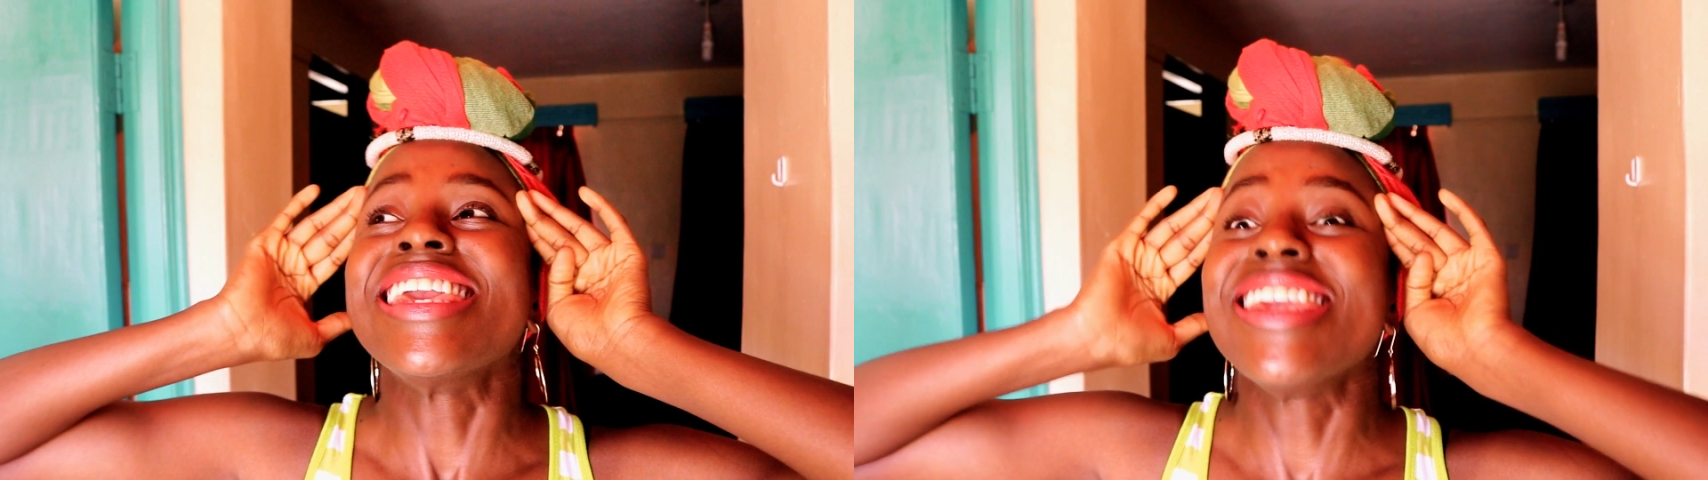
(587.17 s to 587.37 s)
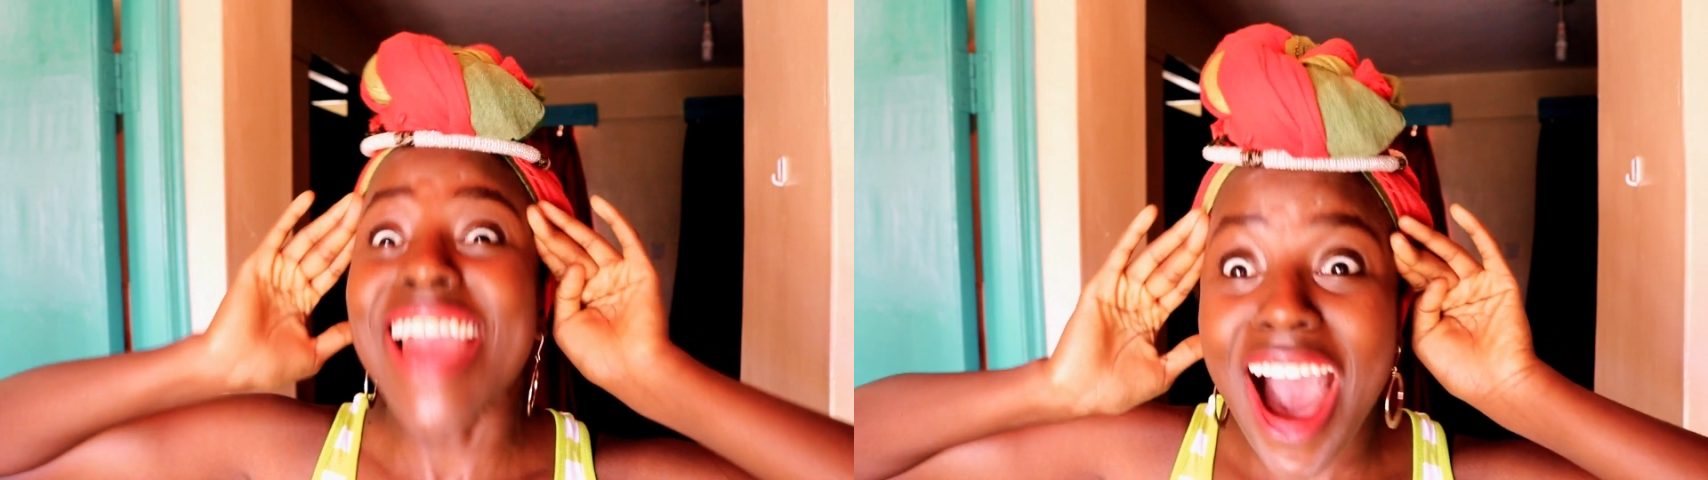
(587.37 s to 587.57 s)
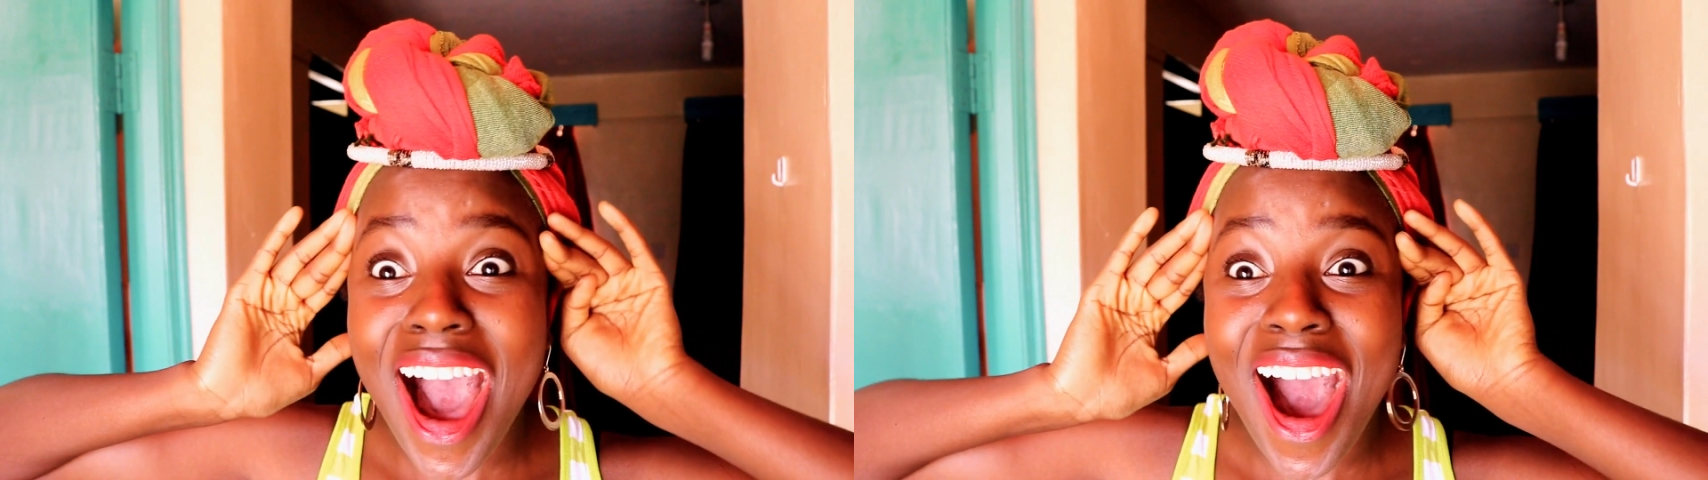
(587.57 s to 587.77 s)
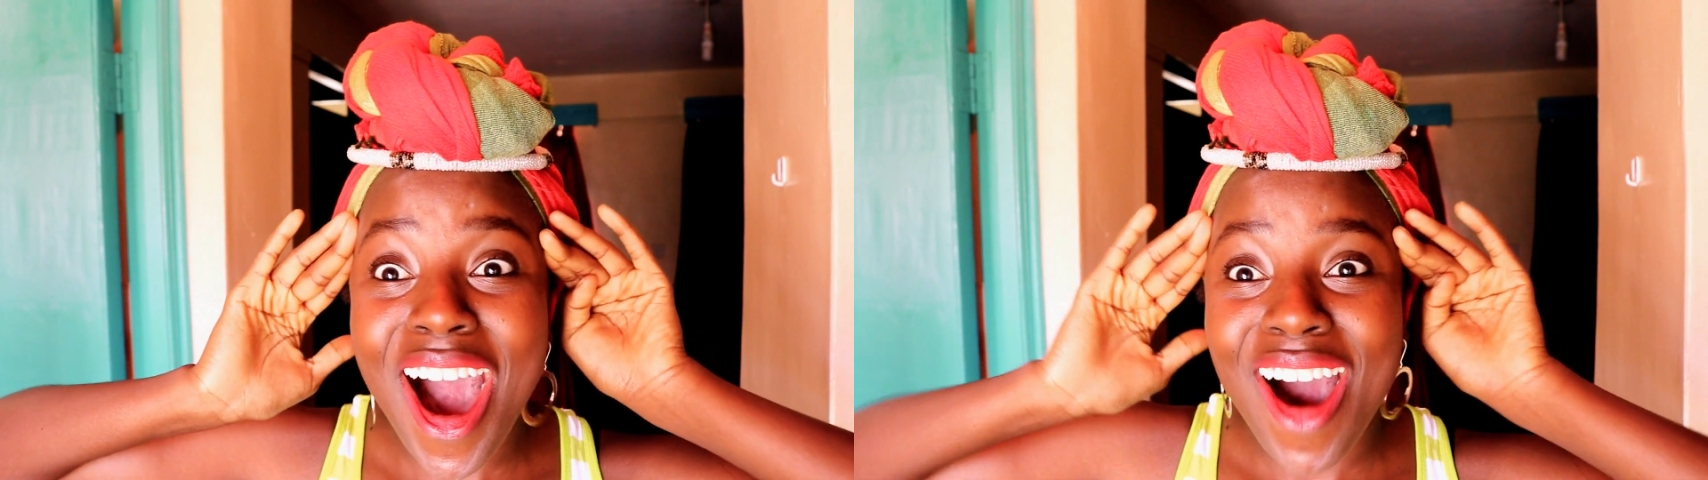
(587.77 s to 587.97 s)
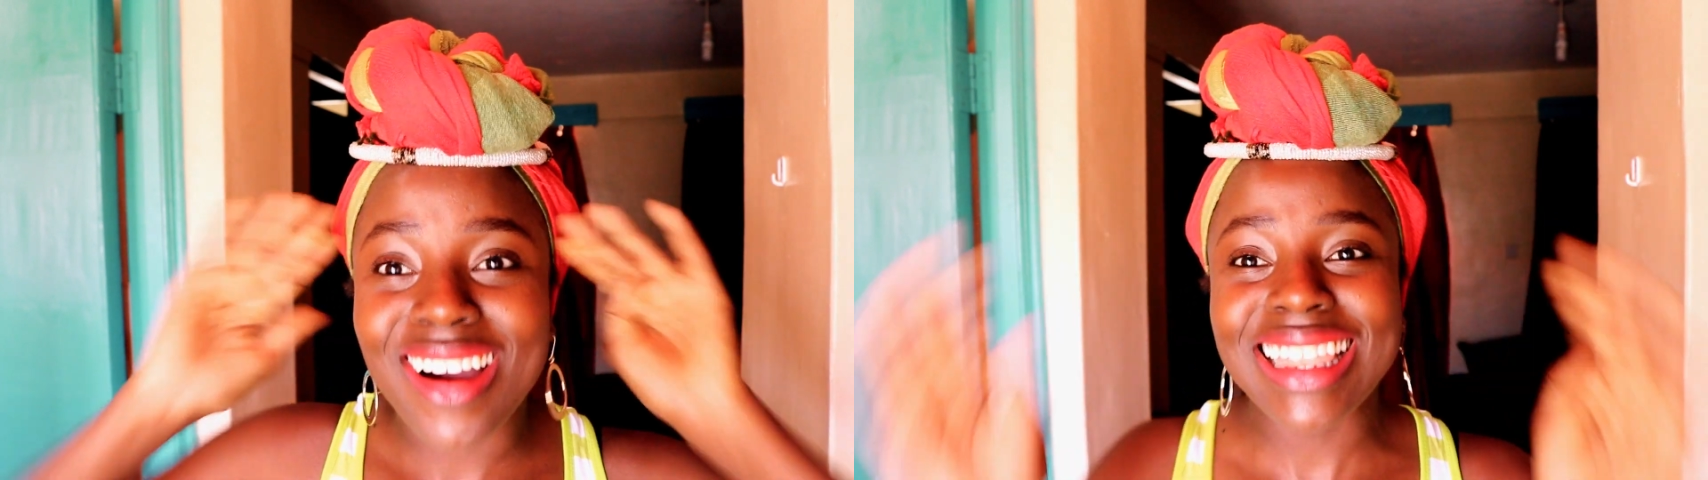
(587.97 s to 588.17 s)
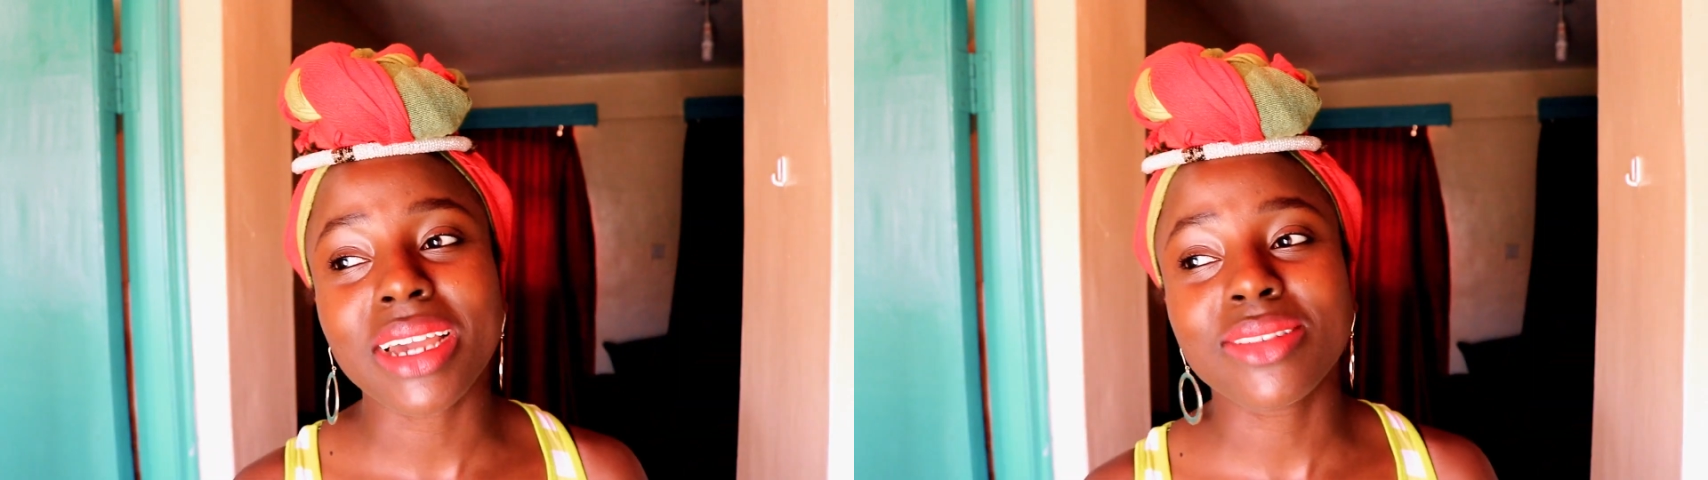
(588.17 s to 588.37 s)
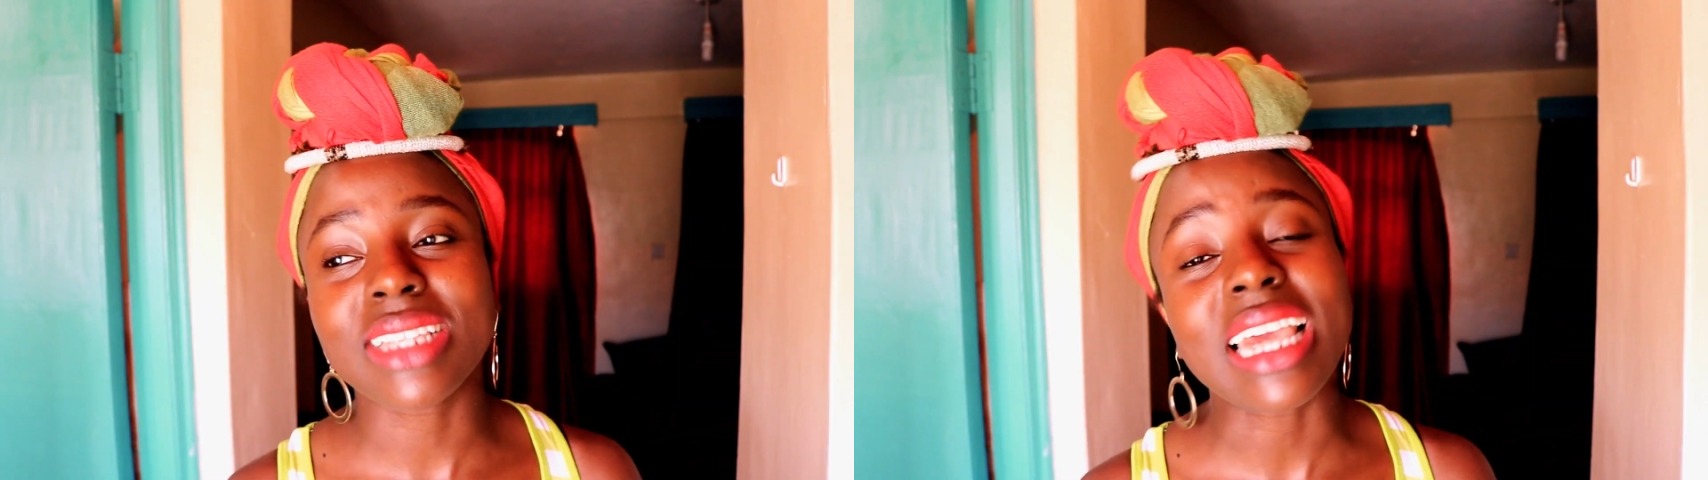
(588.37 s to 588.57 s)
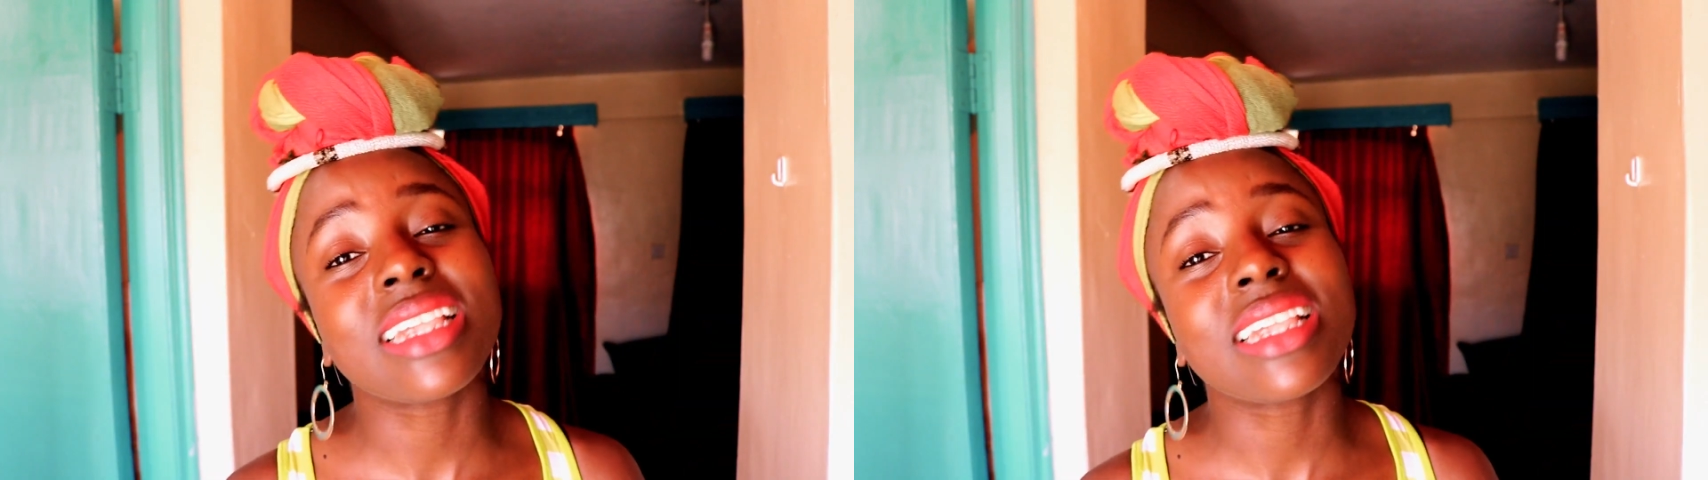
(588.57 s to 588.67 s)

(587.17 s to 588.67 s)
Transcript: yeah and it was like